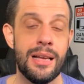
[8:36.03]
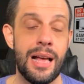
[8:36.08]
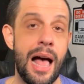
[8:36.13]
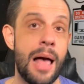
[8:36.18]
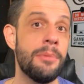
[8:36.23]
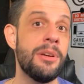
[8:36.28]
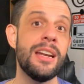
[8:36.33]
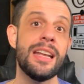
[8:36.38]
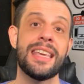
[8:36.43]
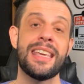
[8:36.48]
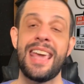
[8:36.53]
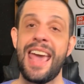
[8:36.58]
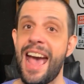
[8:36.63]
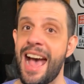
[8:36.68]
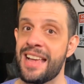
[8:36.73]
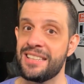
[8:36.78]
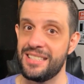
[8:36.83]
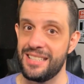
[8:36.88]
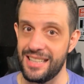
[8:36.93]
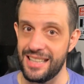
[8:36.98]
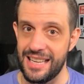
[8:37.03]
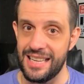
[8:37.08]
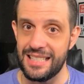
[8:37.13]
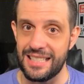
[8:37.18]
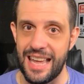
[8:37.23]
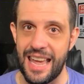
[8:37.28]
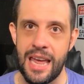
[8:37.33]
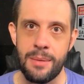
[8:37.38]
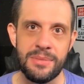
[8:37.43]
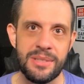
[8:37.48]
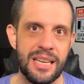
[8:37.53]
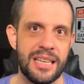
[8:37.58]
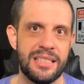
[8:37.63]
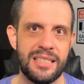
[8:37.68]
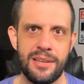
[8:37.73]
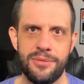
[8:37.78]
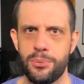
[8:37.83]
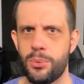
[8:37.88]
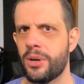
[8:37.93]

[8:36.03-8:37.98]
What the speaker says: I'm gonna cast these games as if